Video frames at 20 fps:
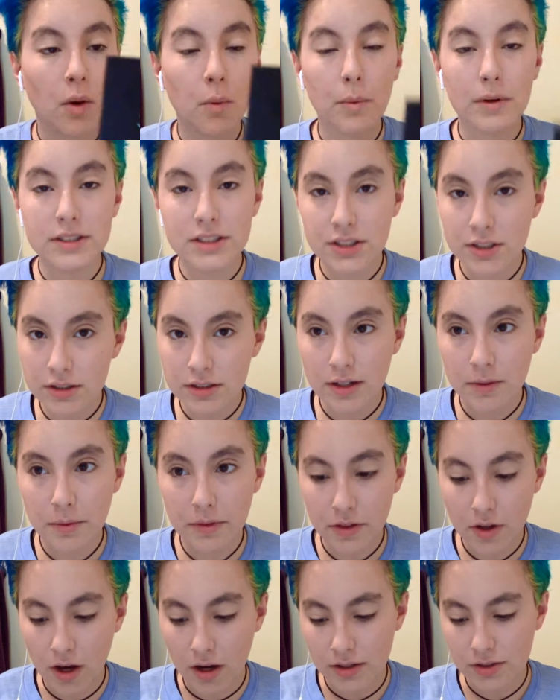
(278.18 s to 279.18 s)
Once you're done
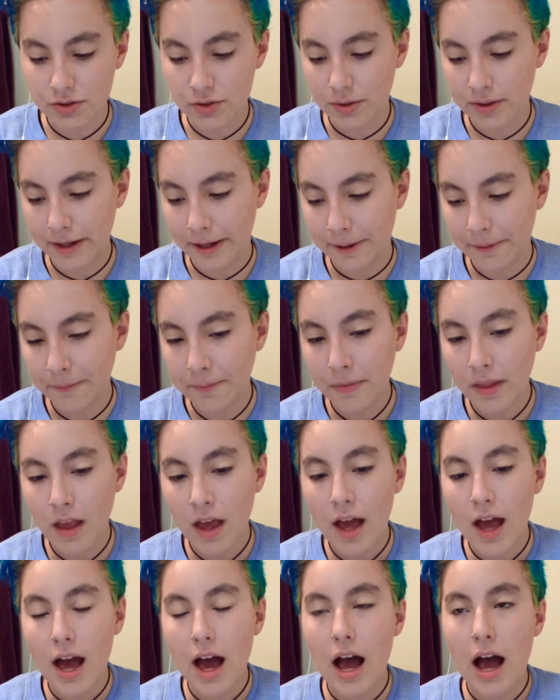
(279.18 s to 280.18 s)
with contouring,
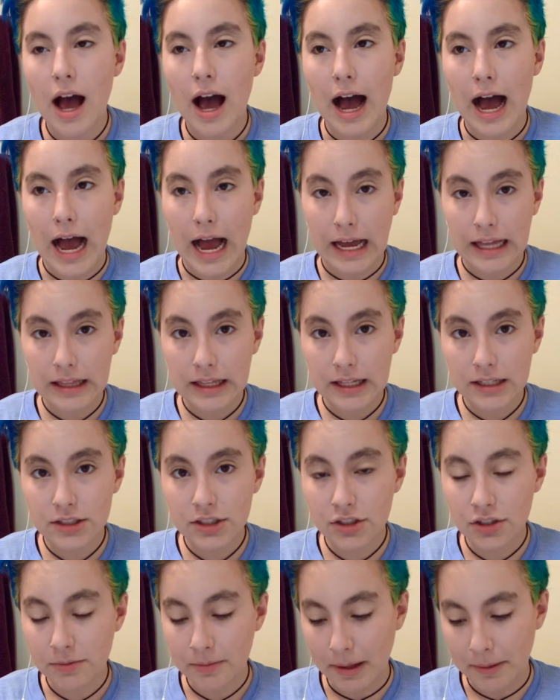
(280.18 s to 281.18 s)
I like
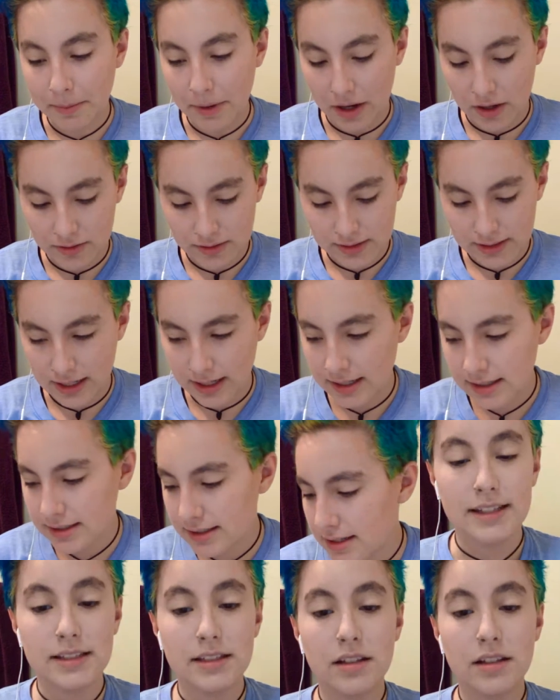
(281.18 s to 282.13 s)
to do my brows next.